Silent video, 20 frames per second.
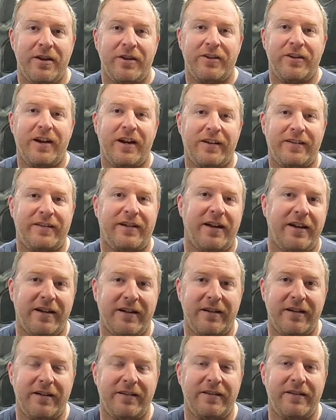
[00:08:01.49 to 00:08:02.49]
You guys take
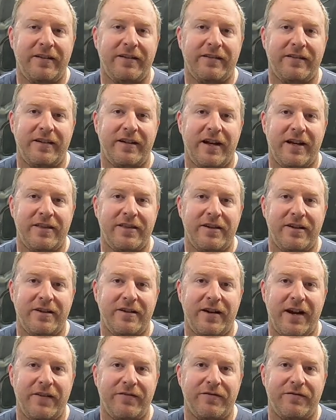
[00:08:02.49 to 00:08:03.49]
it easy. Let's get out
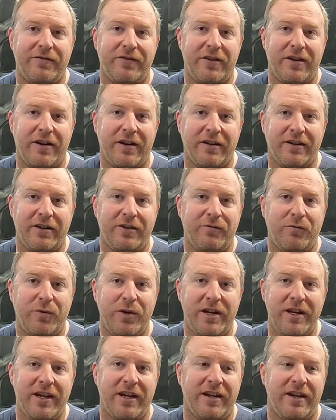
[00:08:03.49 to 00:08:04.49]
there, have a good
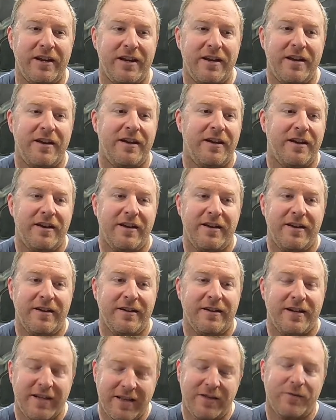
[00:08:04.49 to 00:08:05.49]
week.
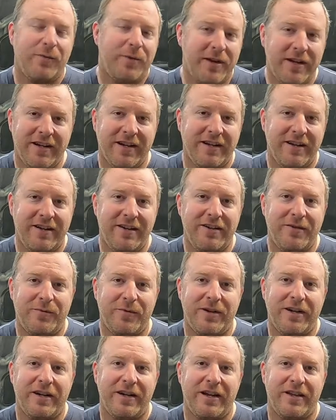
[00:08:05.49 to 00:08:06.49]
Get the week in here and
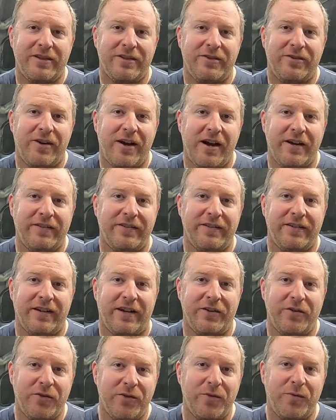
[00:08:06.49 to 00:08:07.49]
we'll get out in the garages. I
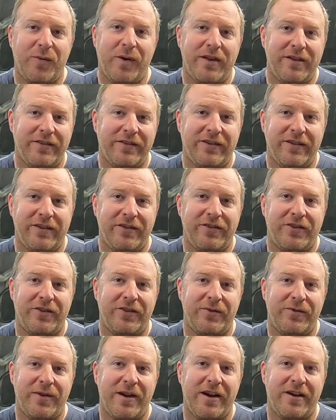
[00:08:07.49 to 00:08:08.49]
know the weather's going to
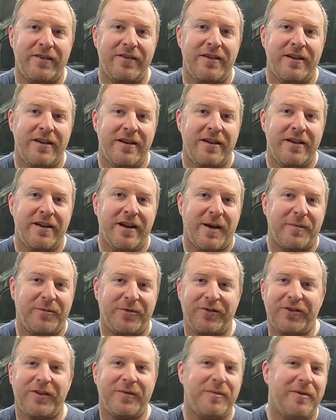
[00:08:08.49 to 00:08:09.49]
turn around. I'm
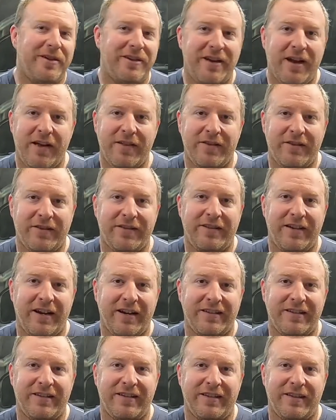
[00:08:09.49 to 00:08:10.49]
sure everybody down there in
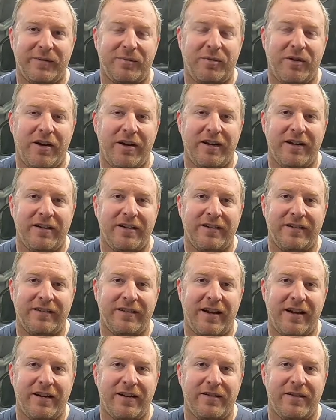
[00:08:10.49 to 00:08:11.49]
Texas is probably getting
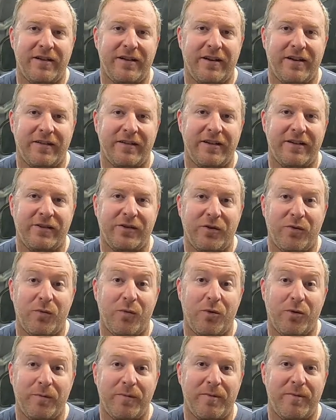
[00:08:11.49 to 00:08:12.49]
excited. Get a little
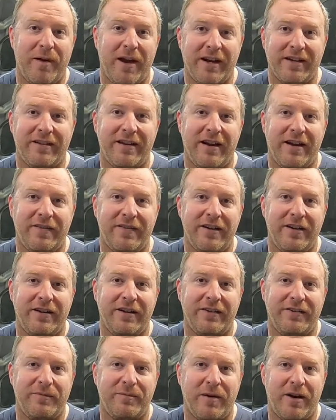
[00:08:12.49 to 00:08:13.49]
warmth back down there.
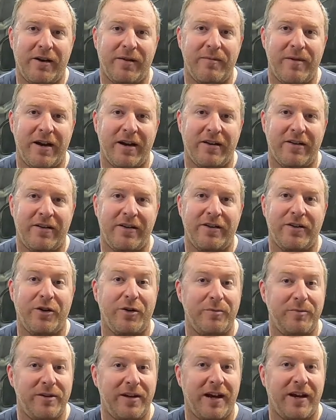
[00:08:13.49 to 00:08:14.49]
Get your power back on. I
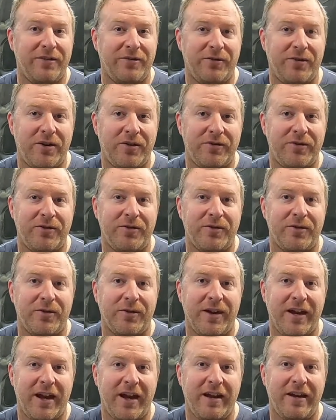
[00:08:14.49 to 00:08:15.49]
hope you guys are all doing
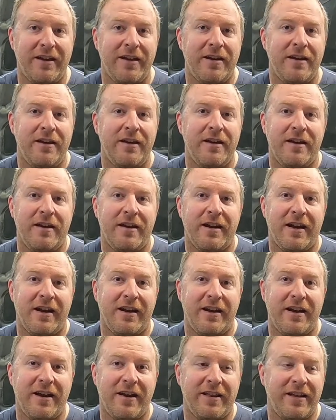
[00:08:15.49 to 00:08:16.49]
okay.
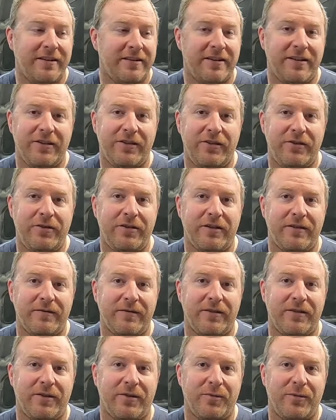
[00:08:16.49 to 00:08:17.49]
And that's going to do it.
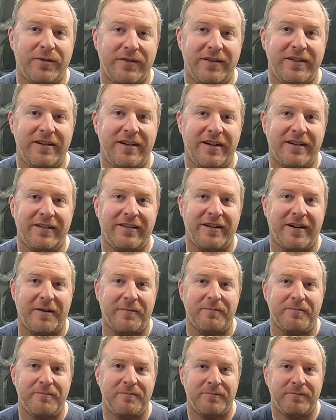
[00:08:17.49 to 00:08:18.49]
So we'll see you next
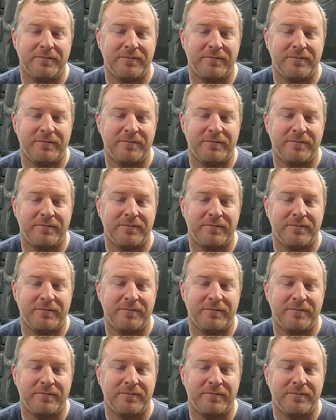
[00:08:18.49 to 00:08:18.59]
time.